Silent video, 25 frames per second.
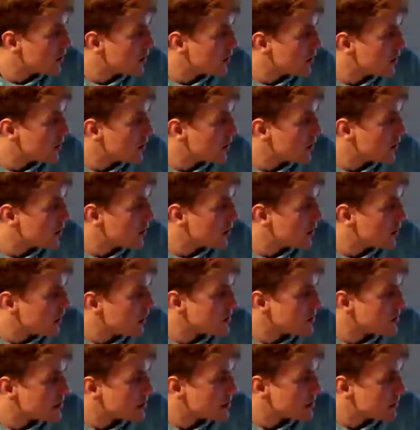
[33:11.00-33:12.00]
and inpatient
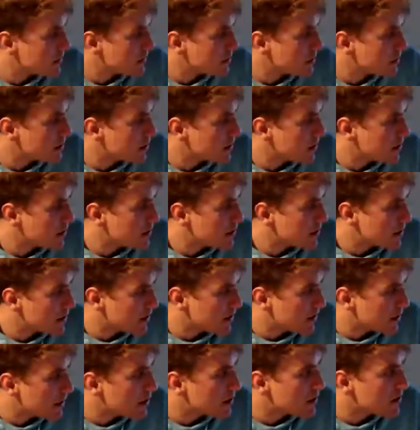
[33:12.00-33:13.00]
basis at facilities
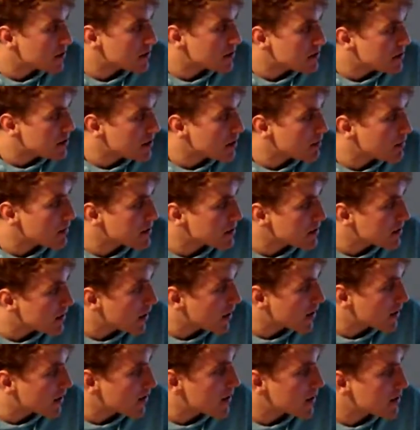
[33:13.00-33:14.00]
that adhere to CMS
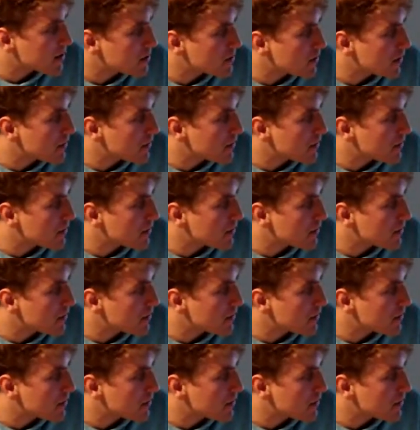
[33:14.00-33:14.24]
guidelines.